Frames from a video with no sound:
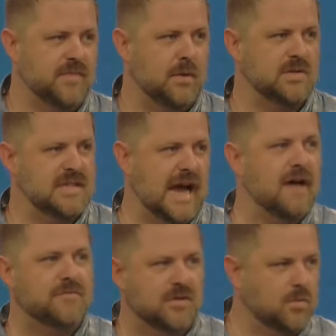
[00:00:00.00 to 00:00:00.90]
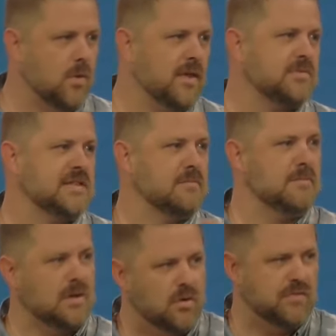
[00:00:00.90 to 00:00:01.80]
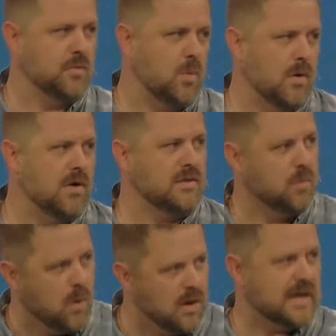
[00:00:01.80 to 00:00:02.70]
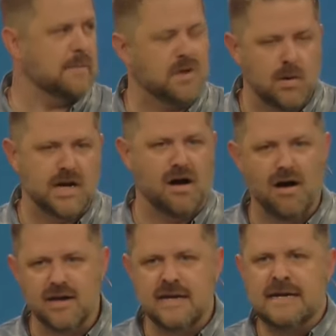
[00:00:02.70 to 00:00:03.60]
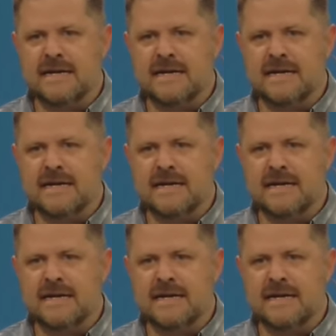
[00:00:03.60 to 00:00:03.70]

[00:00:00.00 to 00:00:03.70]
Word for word: That wasn't after the war, that was in the middle of the war. And the war kept going on.